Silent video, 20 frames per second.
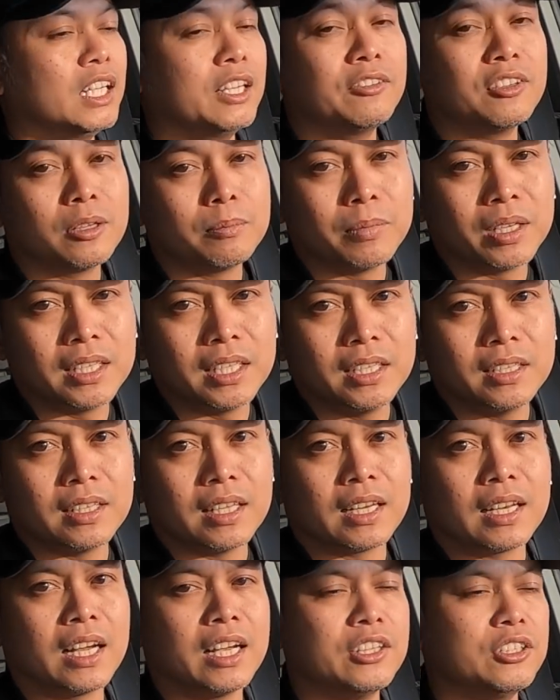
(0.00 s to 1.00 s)
even the money
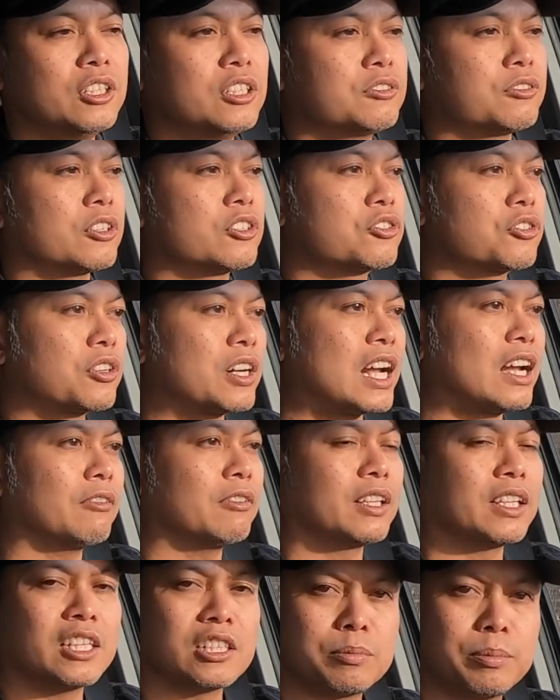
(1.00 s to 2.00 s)
that I use for
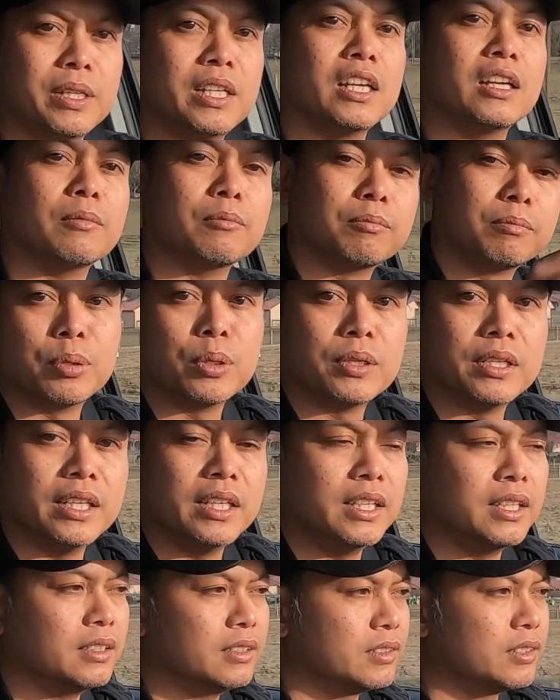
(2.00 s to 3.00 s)
traveling, is being put
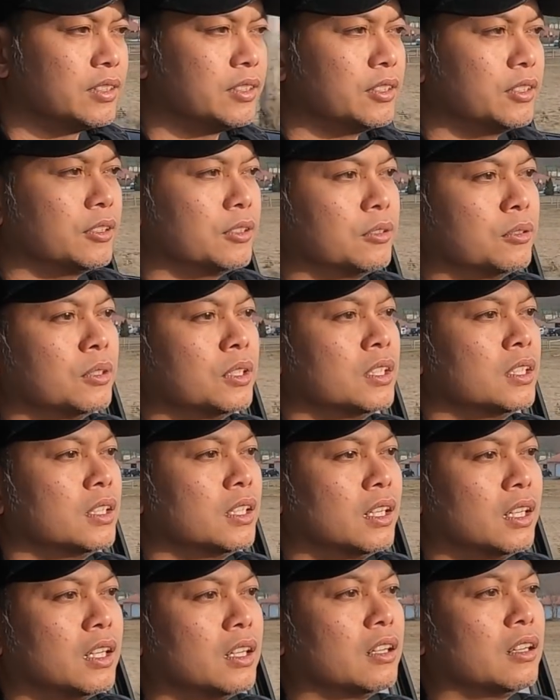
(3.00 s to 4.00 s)
into
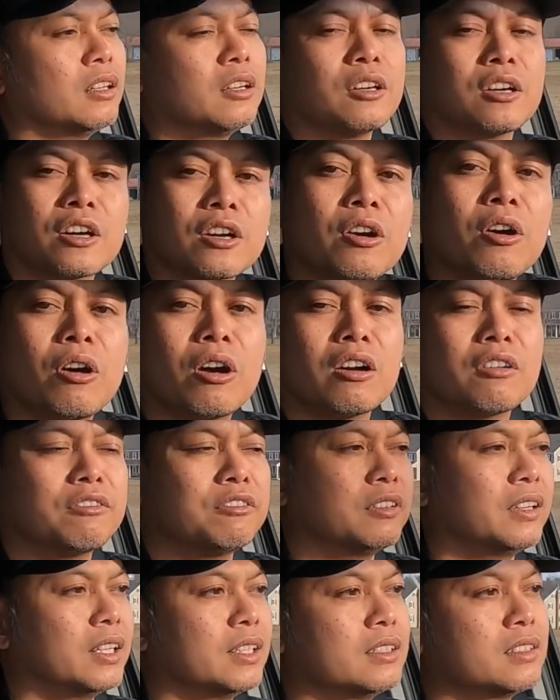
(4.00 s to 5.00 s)
her car
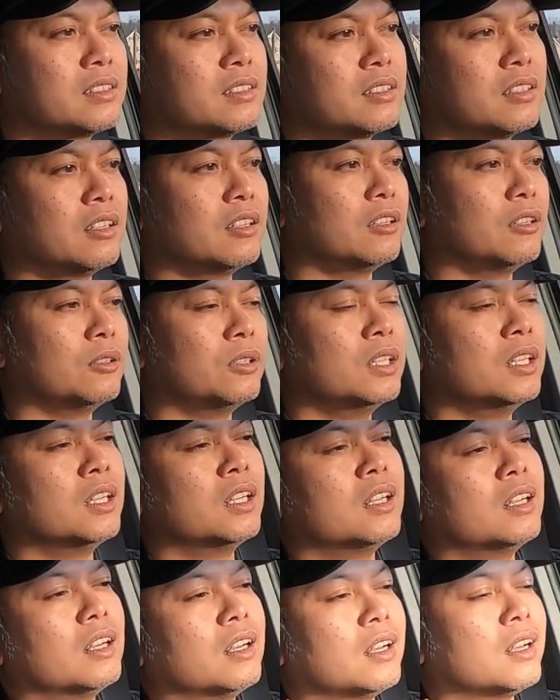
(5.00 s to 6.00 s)
fund. So
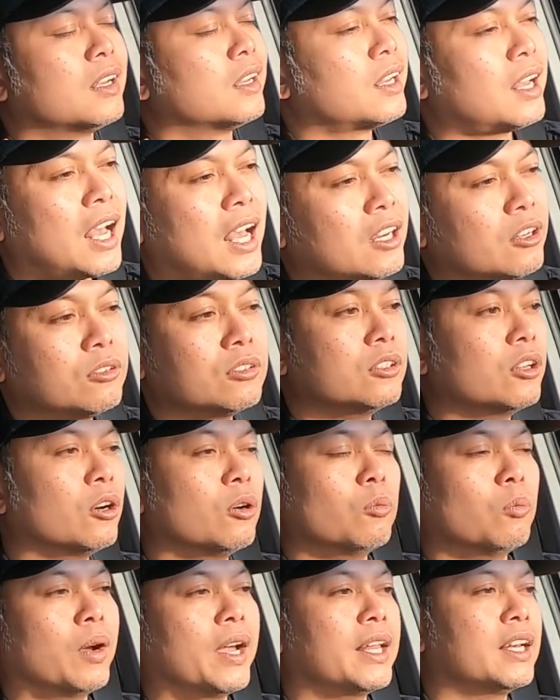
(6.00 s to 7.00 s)
I don't
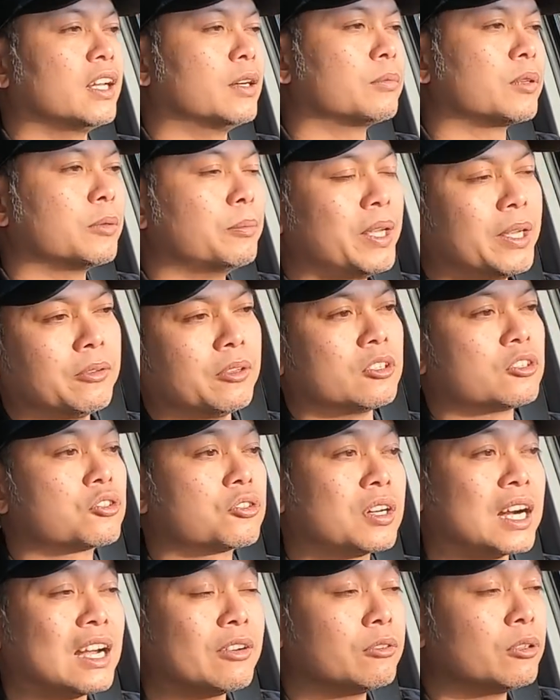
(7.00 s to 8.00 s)
know when I'm gonna be able to
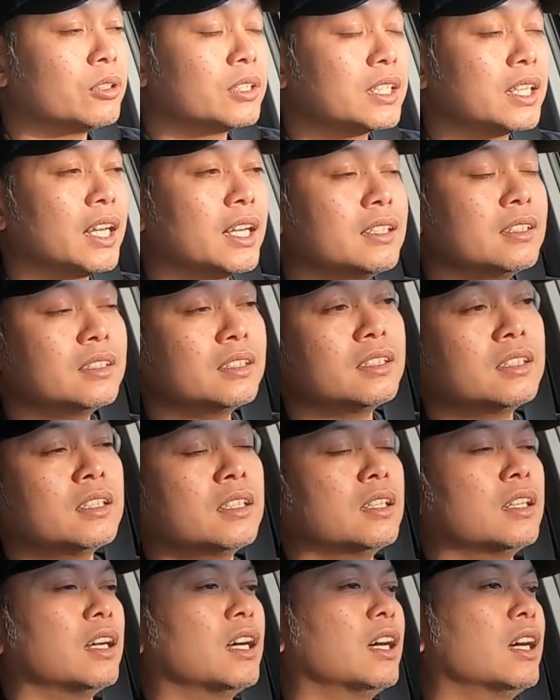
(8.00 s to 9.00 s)
travel again.
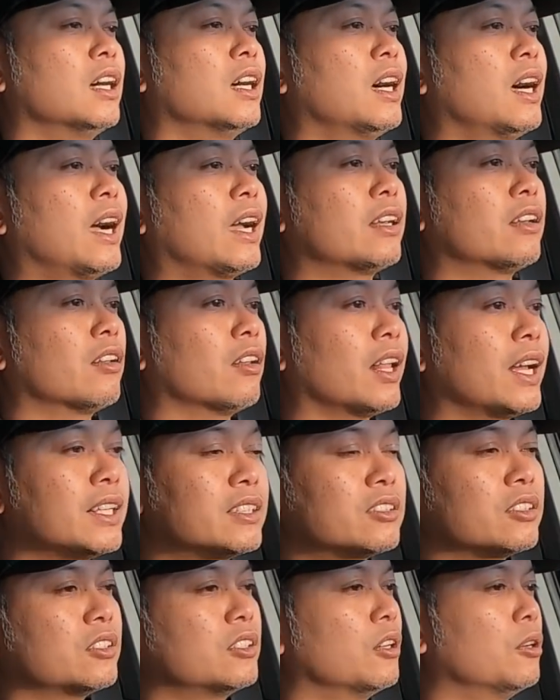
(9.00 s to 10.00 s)
I'd
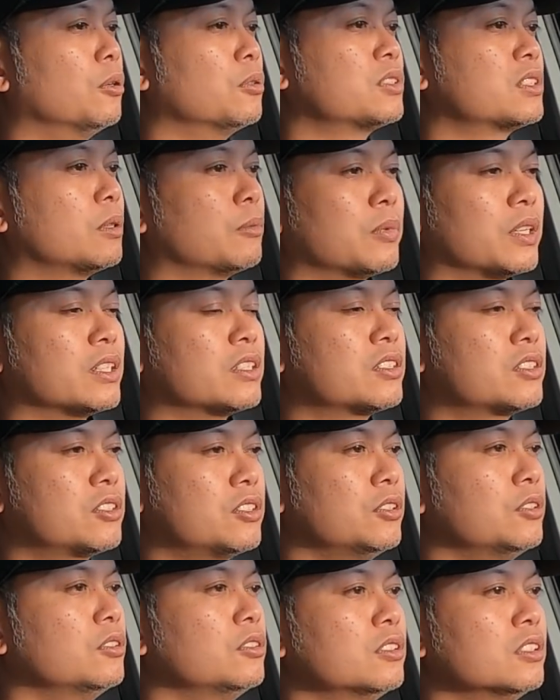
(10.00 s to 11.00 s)
like to go somewhere
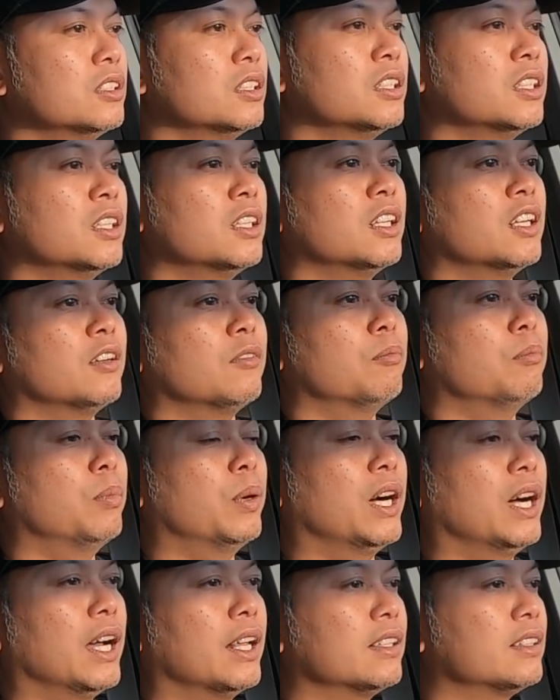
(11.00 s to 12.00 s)
soon,
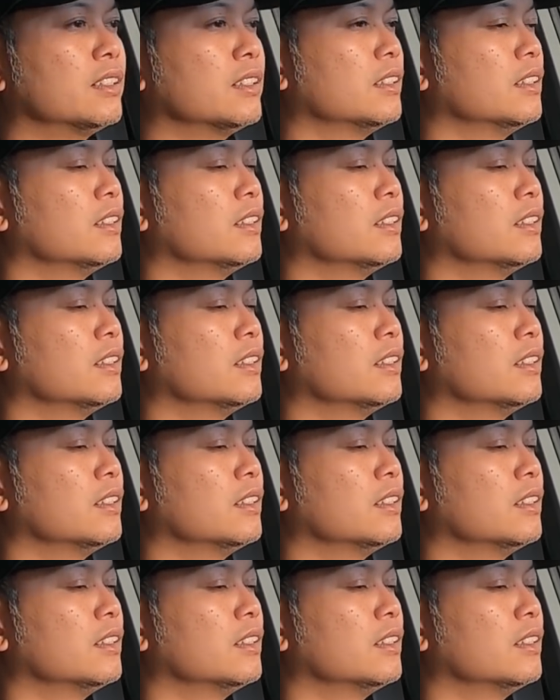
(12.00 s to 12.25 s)
but